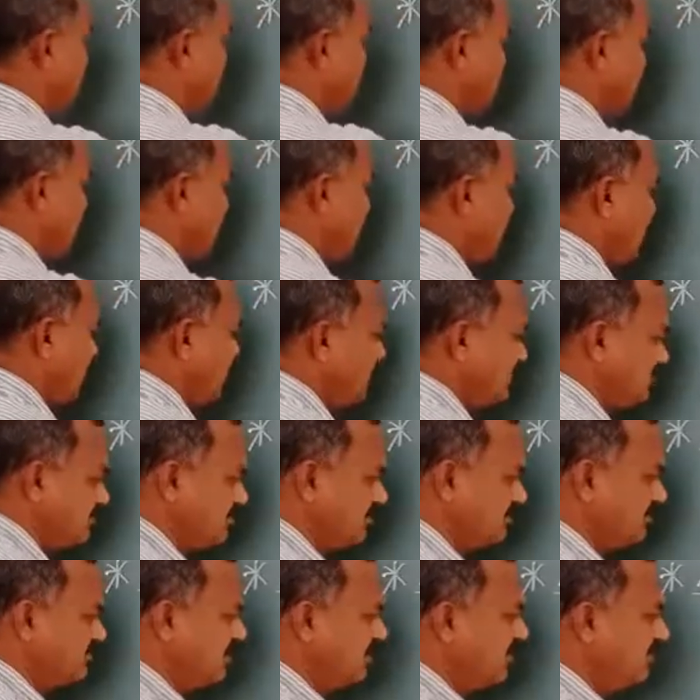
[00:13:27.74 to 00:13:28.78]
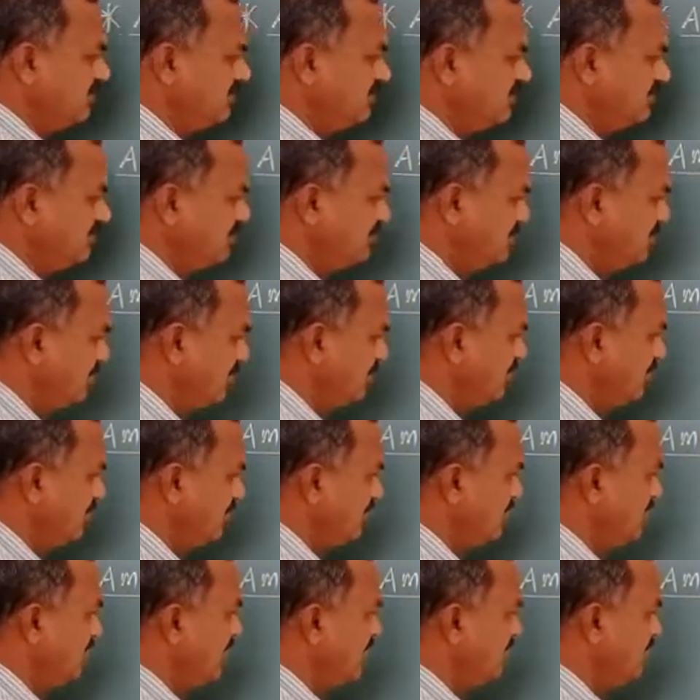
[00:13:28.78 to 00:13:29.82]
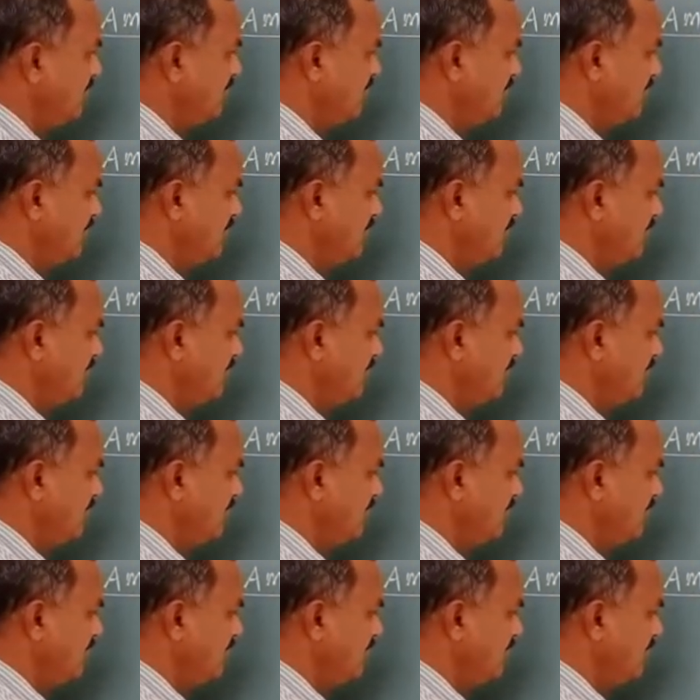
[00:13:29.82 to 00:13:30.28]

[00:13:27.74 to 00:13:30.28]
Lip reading: we can write something here.